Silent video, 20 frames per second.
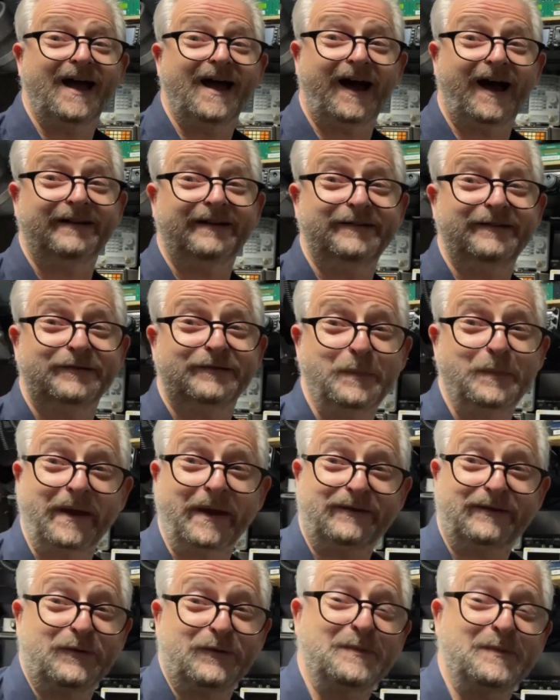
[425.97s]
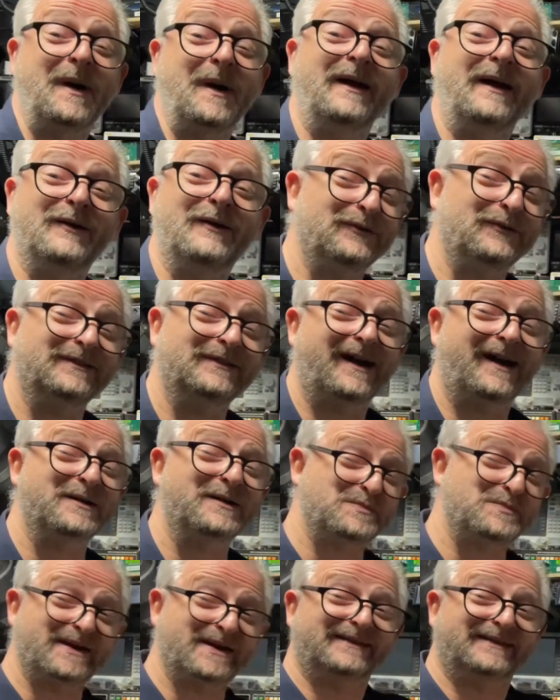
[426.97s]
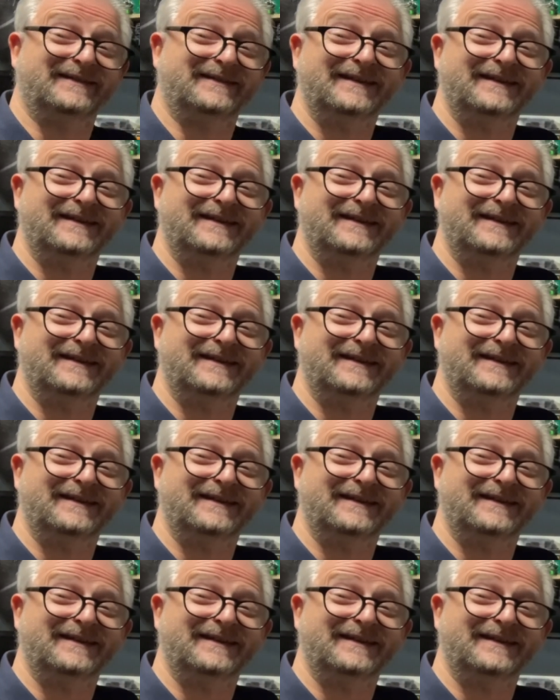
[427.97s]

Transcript: I just picked up my old iPad